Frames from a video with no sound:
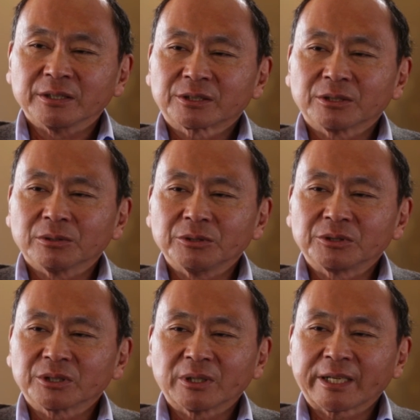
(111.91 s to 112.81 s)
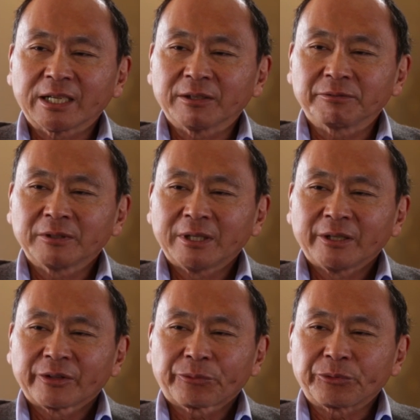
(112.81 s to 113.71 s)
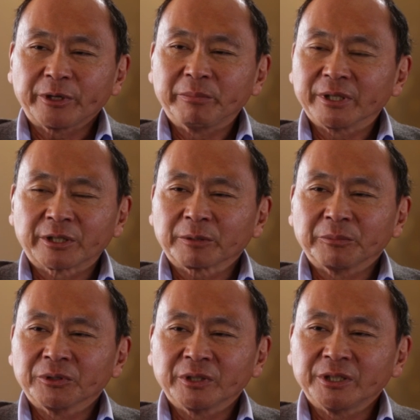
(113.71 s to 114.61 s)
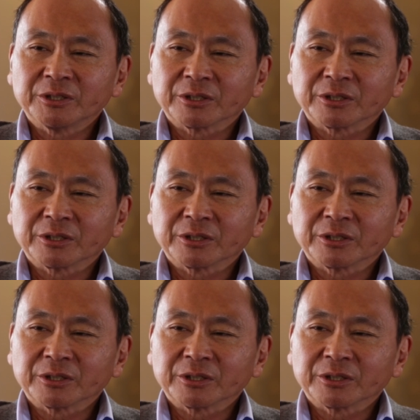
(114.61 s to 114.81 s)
So you still have three big communities,